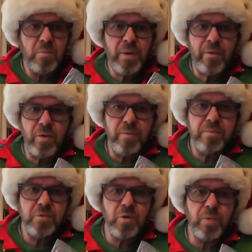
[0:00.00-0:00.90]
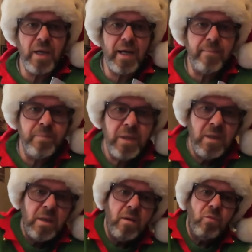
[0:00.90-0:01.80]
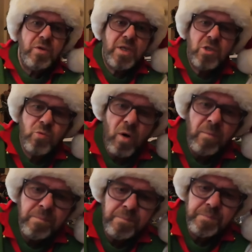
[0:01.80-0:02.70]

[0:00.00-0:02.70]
power supply, and with this one,